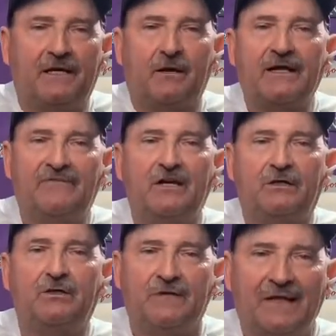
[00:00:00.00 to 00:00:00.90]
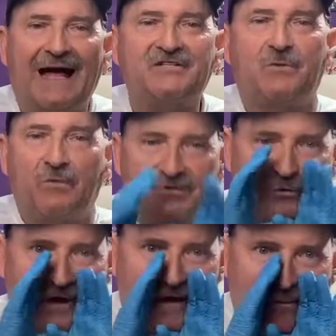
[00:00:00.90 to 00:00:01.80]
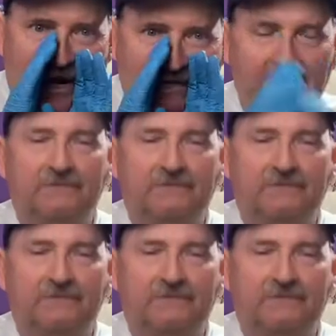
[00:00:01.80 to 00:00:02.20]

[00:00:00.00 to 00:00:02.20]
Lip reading: And I'll give you a clue. The last one was a red one.